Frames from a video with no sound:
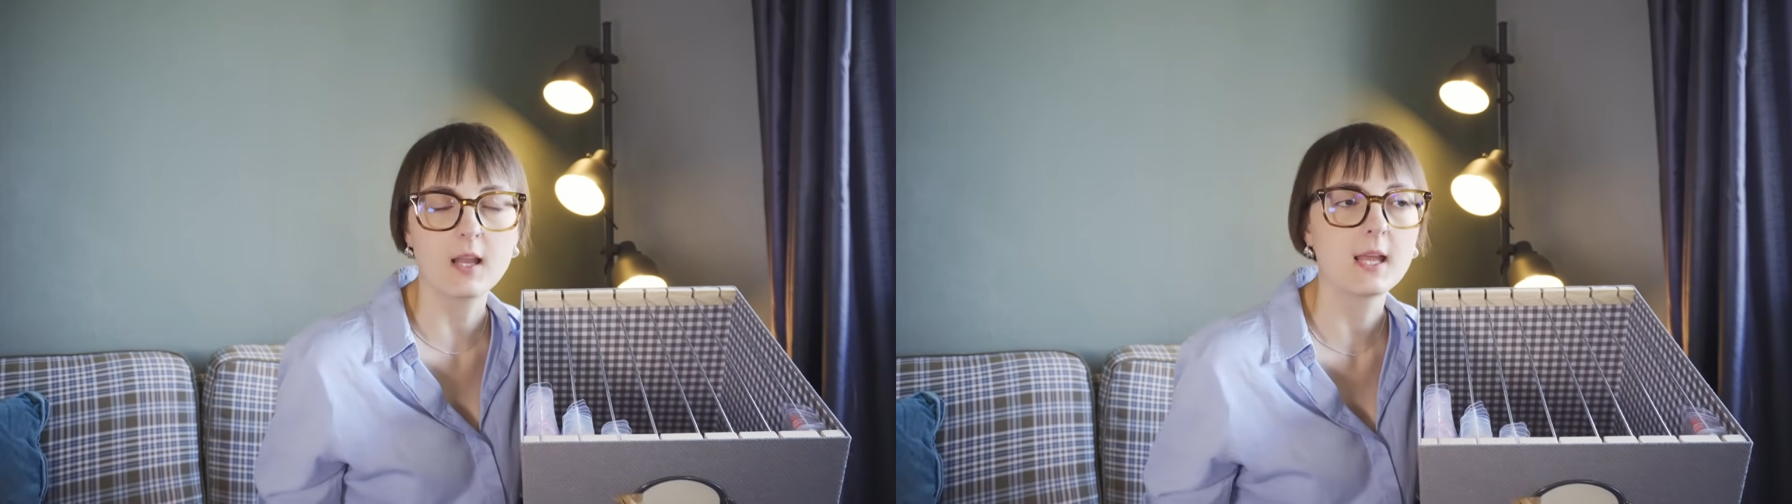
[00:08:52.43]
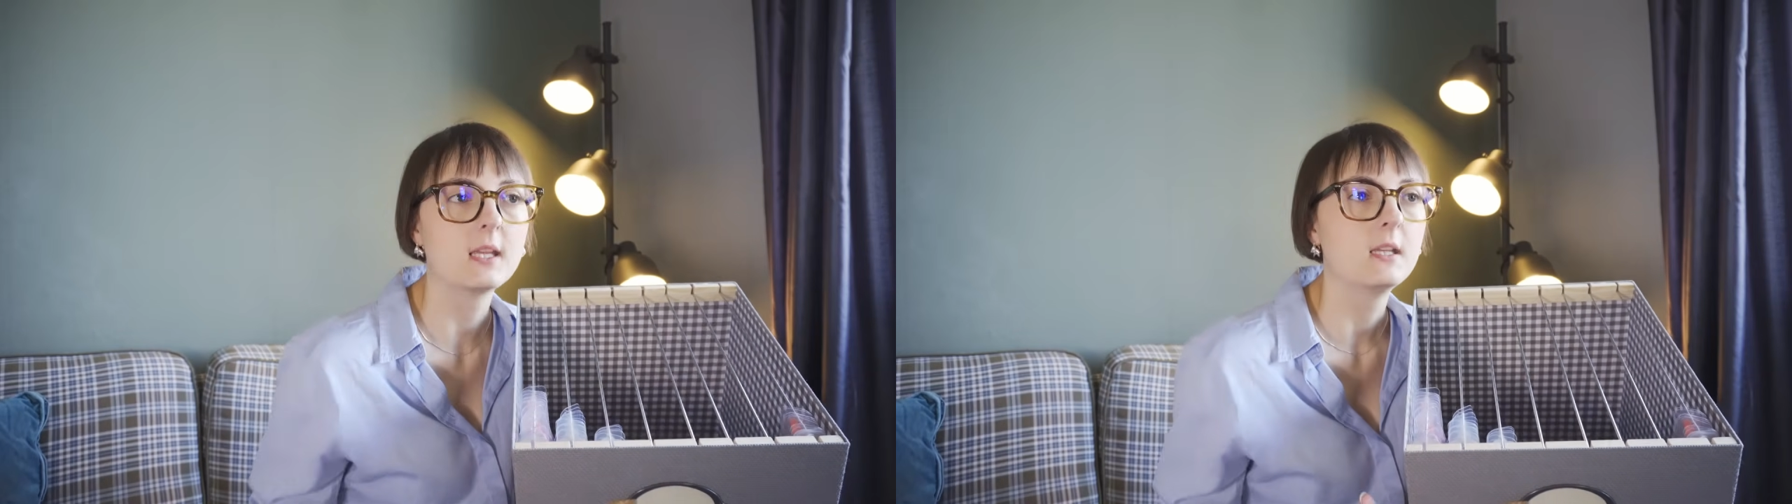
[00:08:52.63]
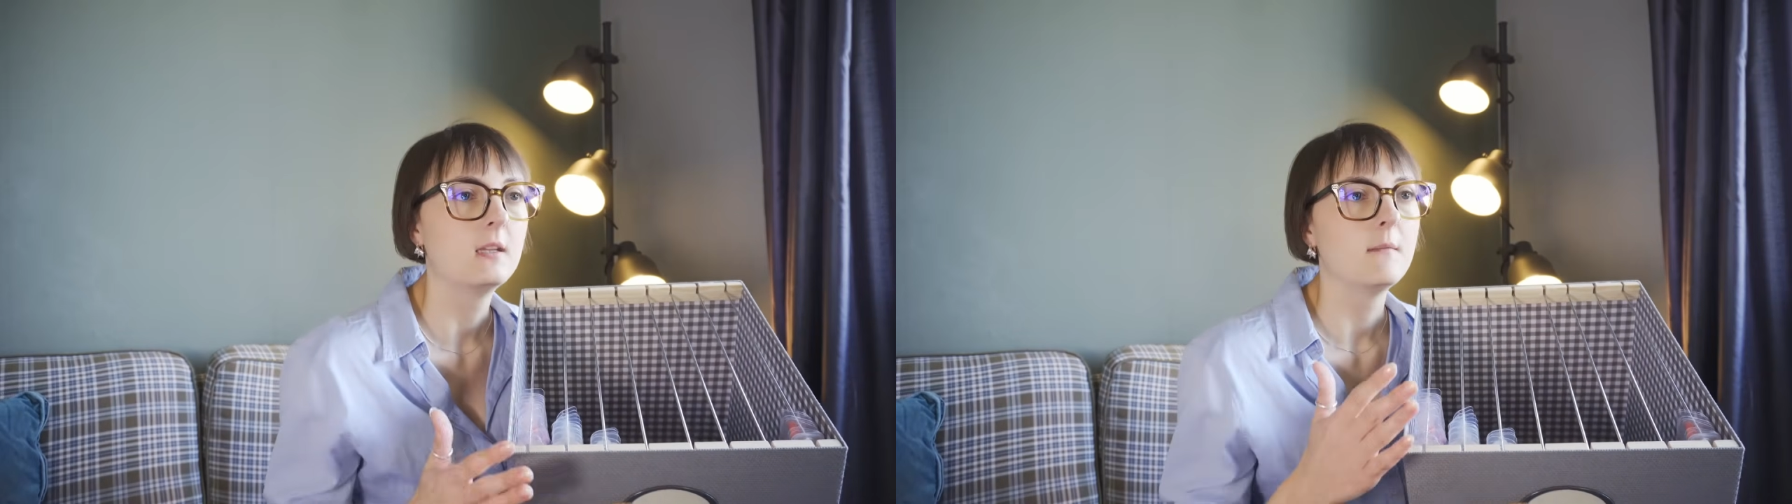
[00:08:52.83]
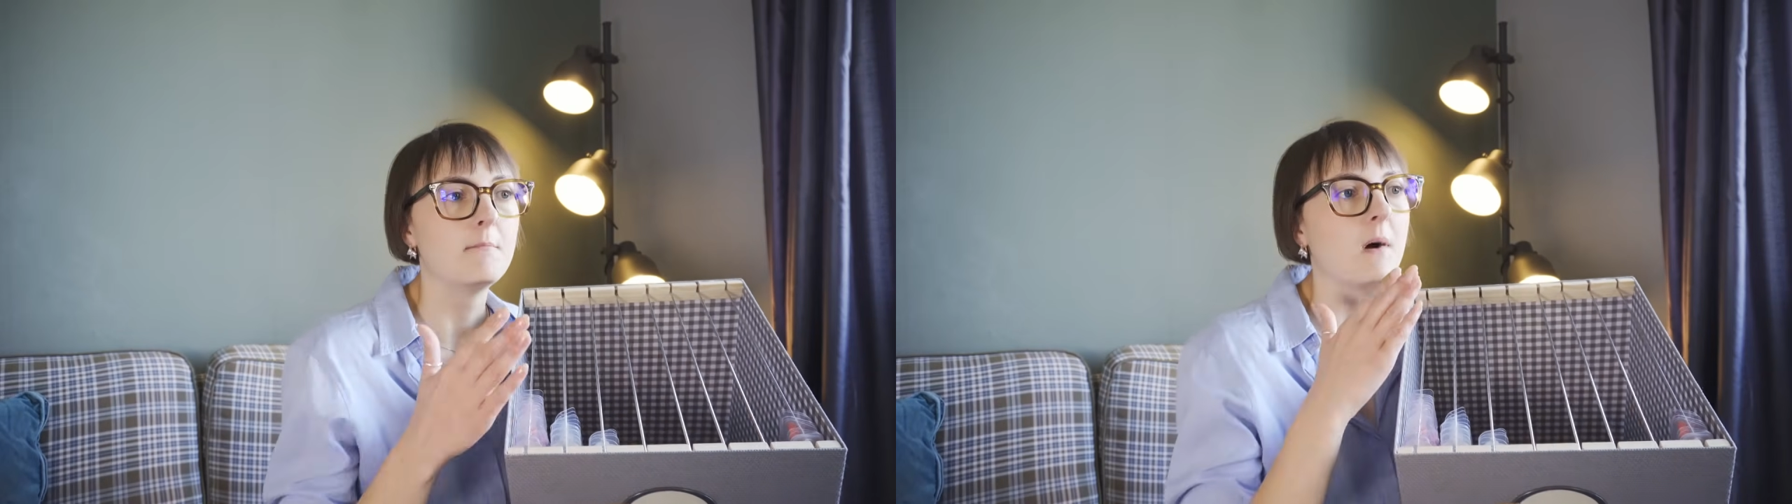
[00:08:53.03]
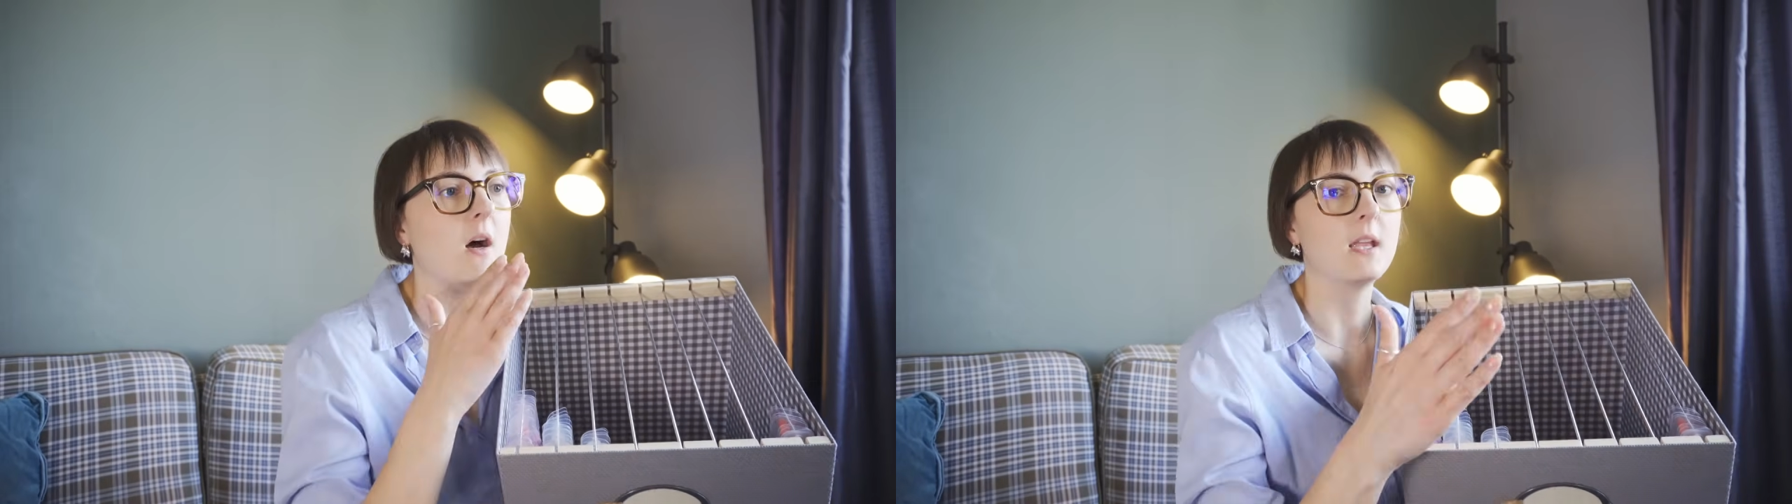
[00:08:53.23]
Like
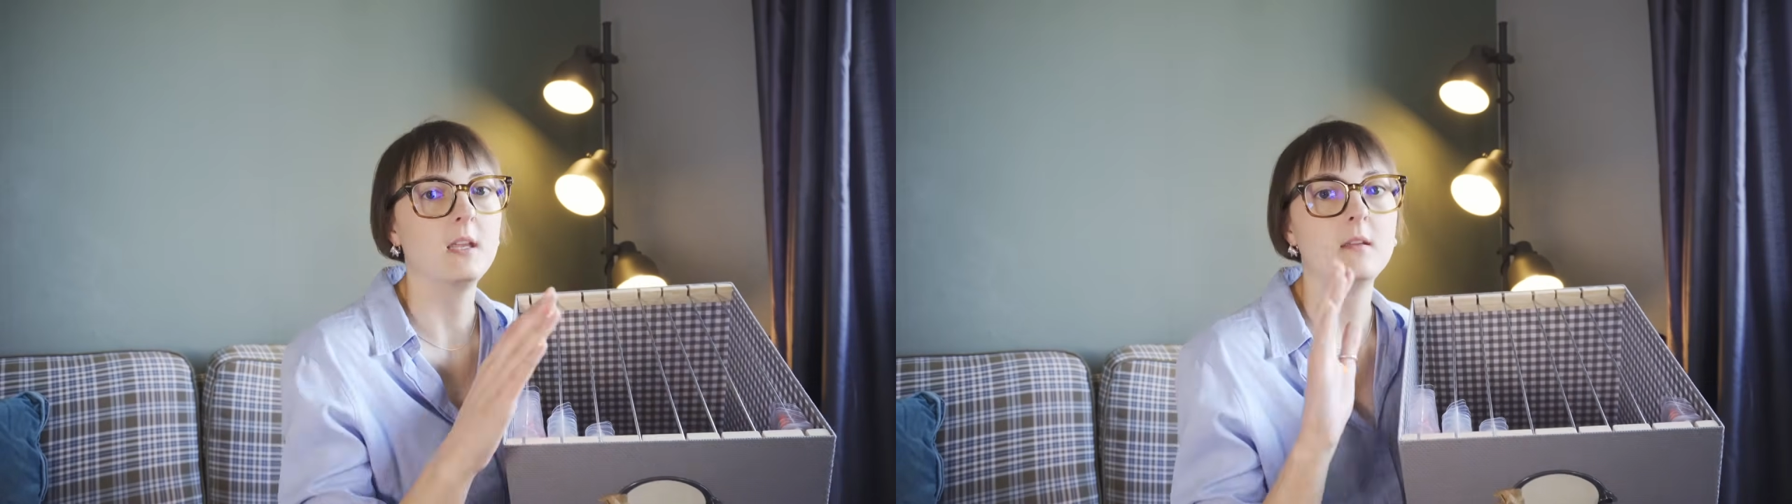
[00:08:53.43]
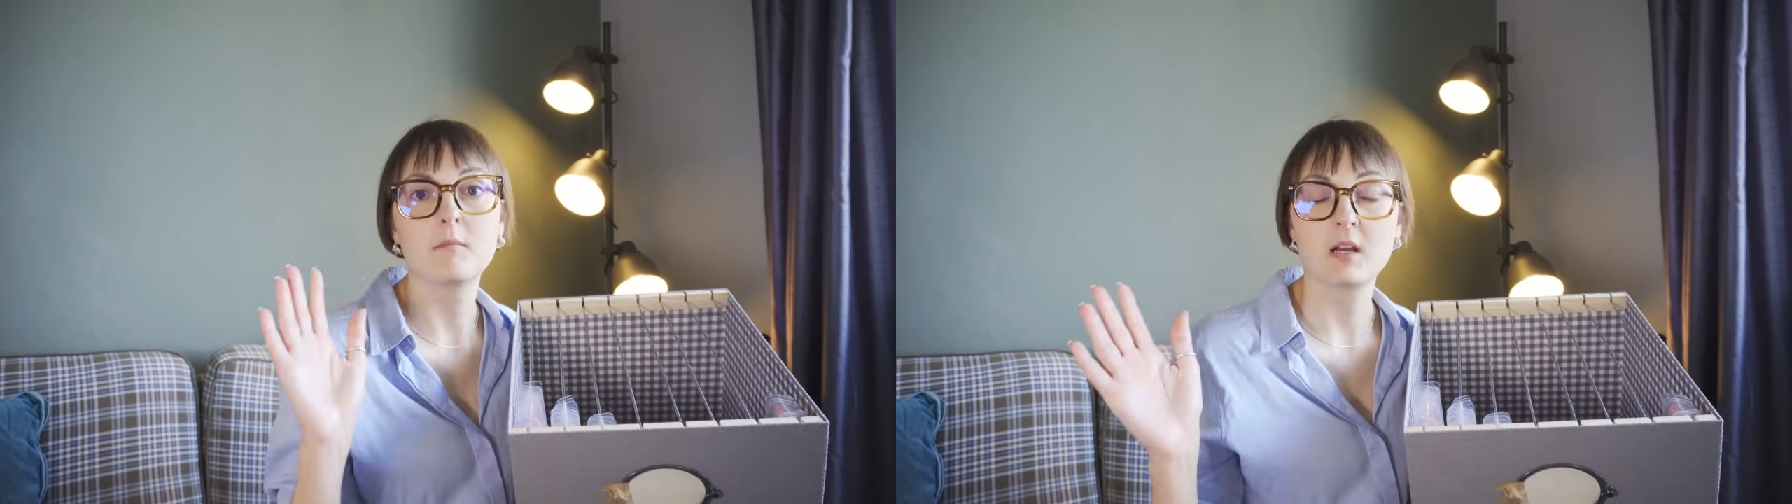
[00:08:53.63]
my